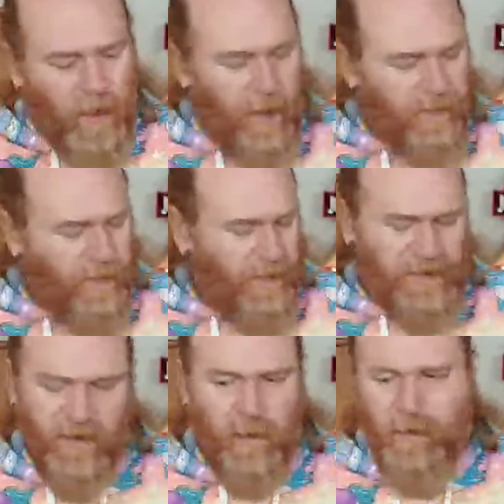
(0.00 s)
I don't think
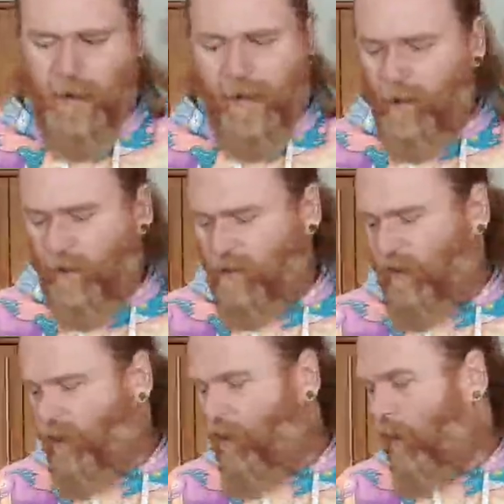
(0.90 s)
that's going to beat anyone's
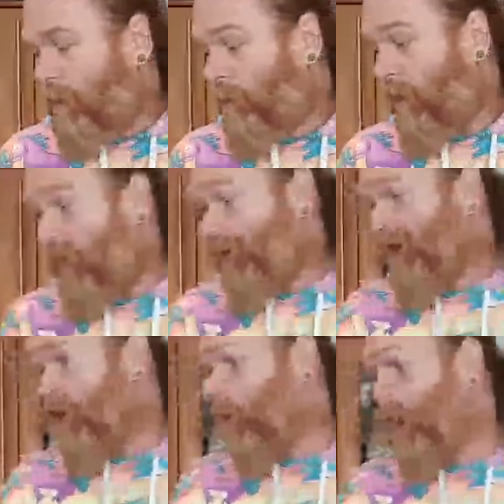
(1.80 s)
record. And do you know